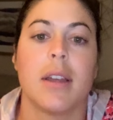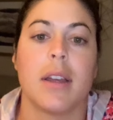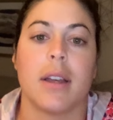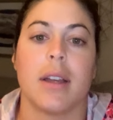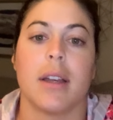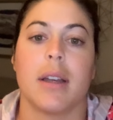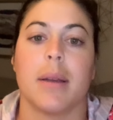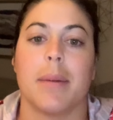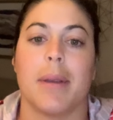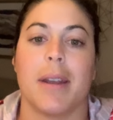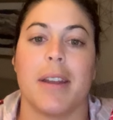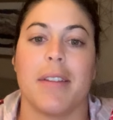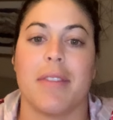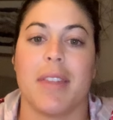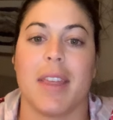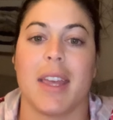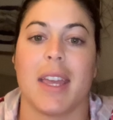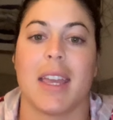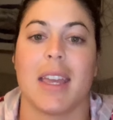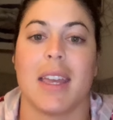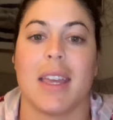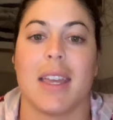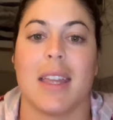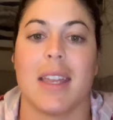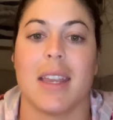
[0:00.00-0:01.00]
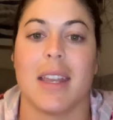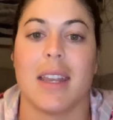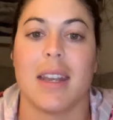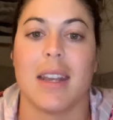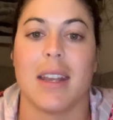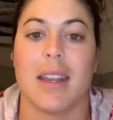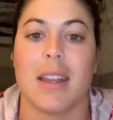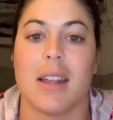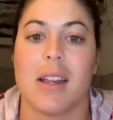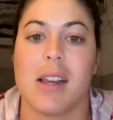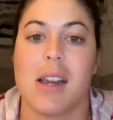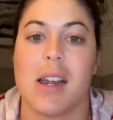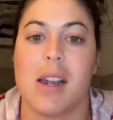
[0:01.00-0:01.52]
and if they
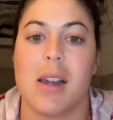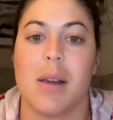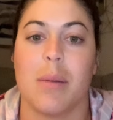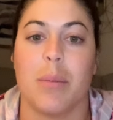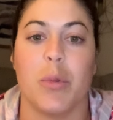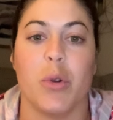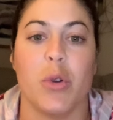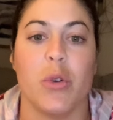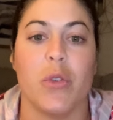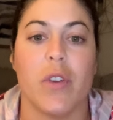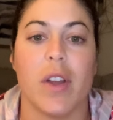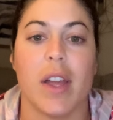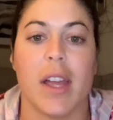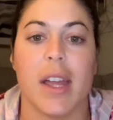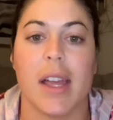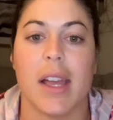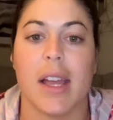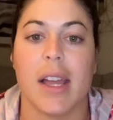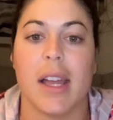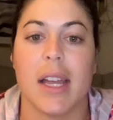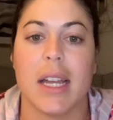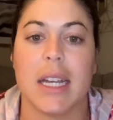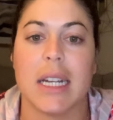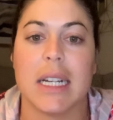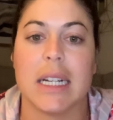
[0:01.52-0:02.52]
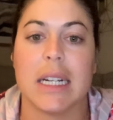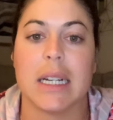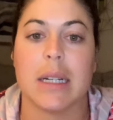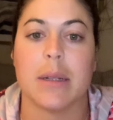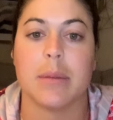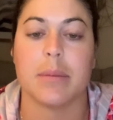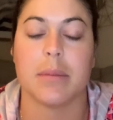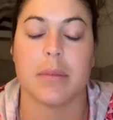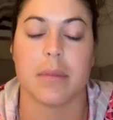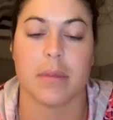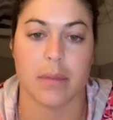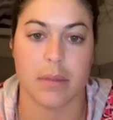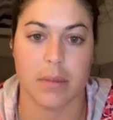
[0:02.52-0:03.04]
can move it,
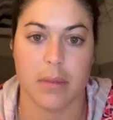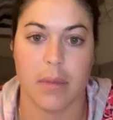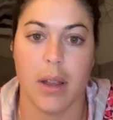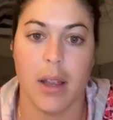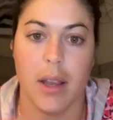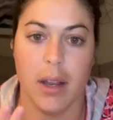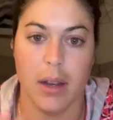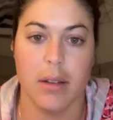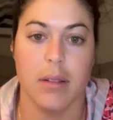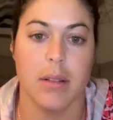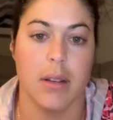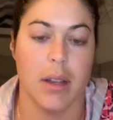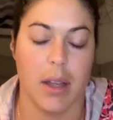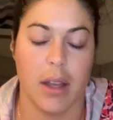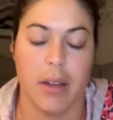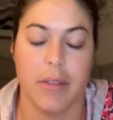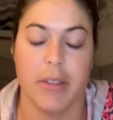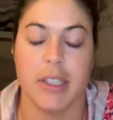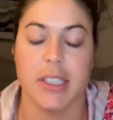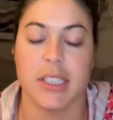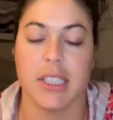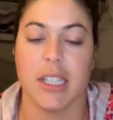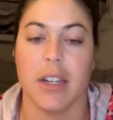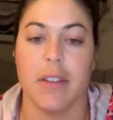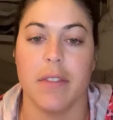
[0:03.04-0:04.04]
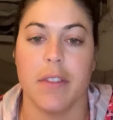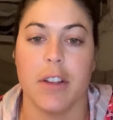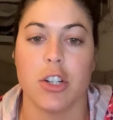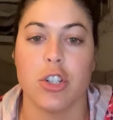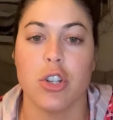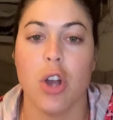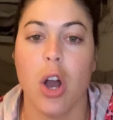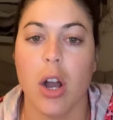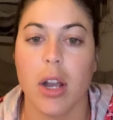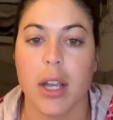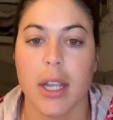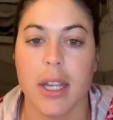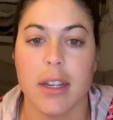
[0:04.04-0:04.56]
and obviously if they're
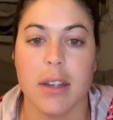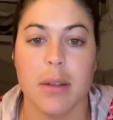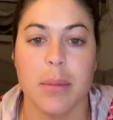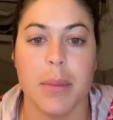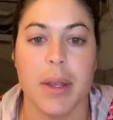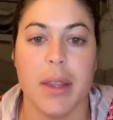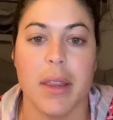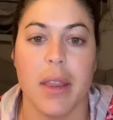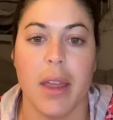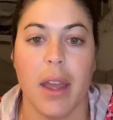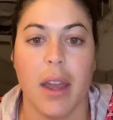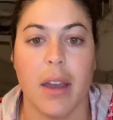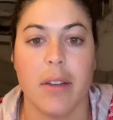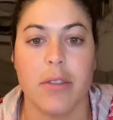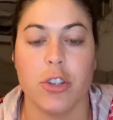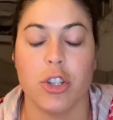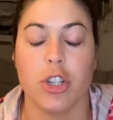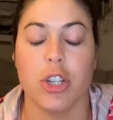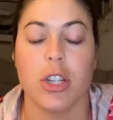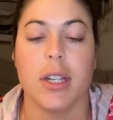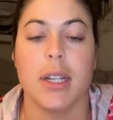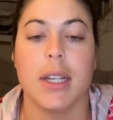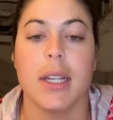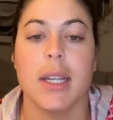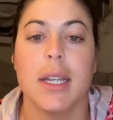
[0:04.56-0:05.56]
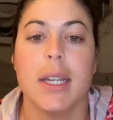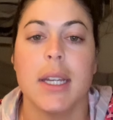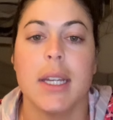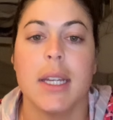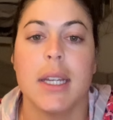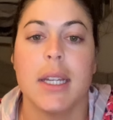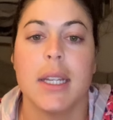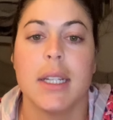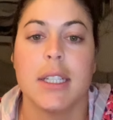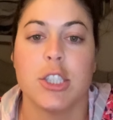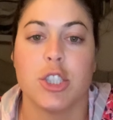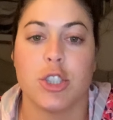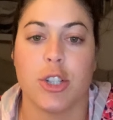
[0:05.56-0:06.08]
talking to me, they have good
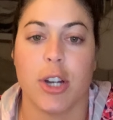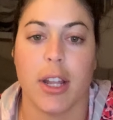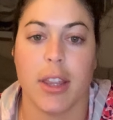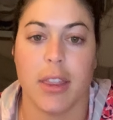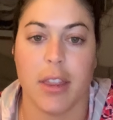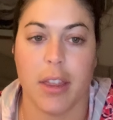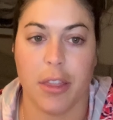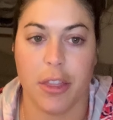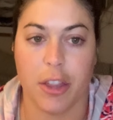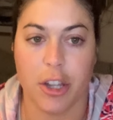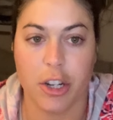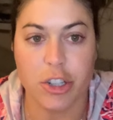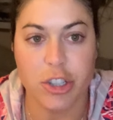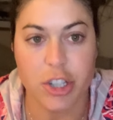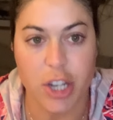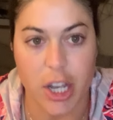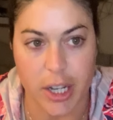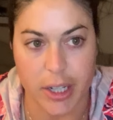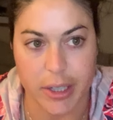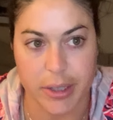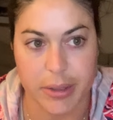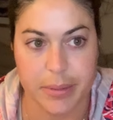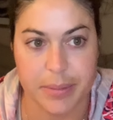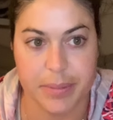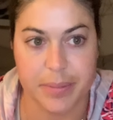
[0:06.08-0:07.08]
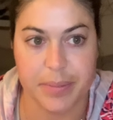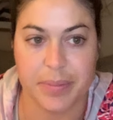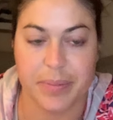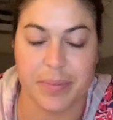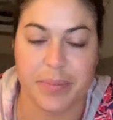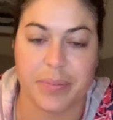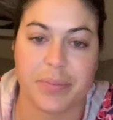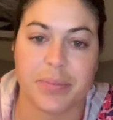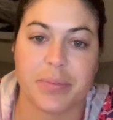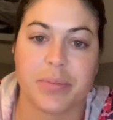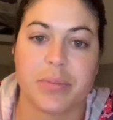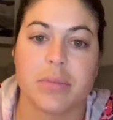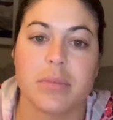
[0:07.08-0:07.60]
strength in their
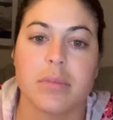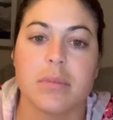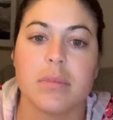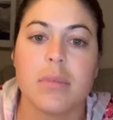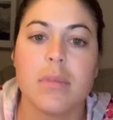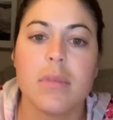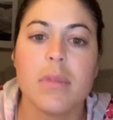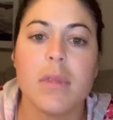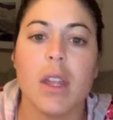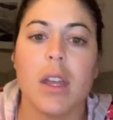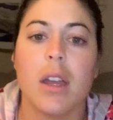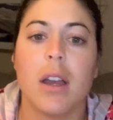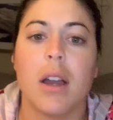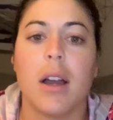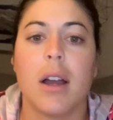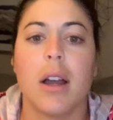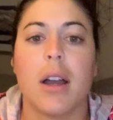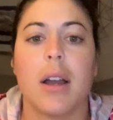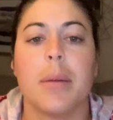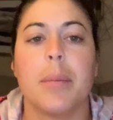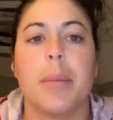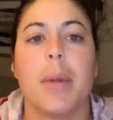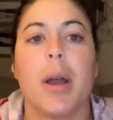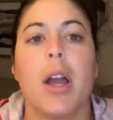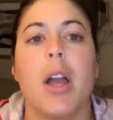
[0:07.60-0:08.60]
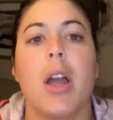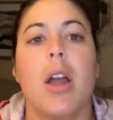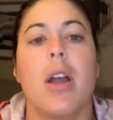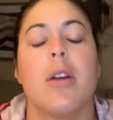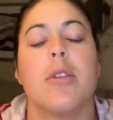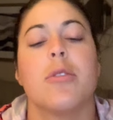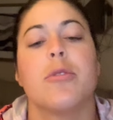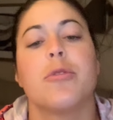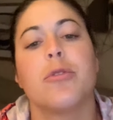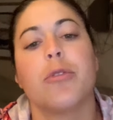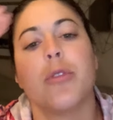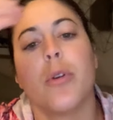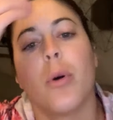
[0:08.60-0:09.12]
tongue.
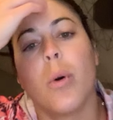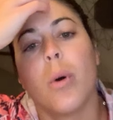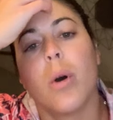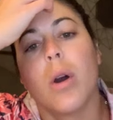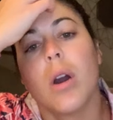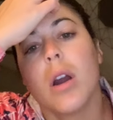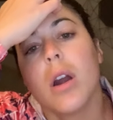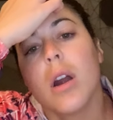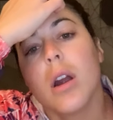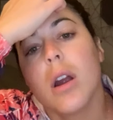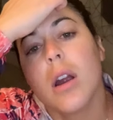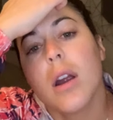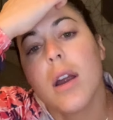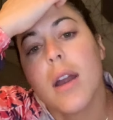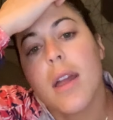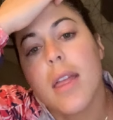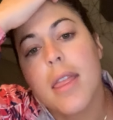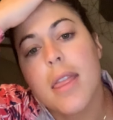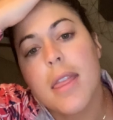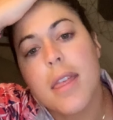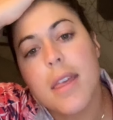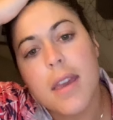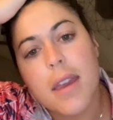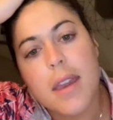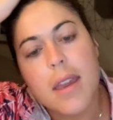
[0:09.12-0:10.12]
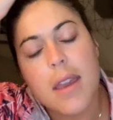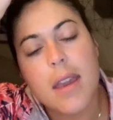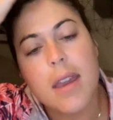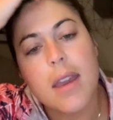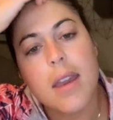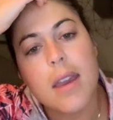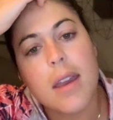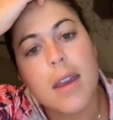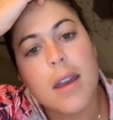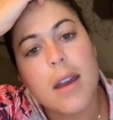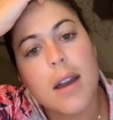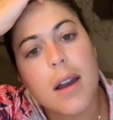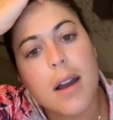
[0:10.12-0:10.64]
For
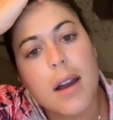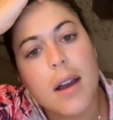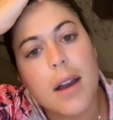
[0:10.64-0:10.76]
the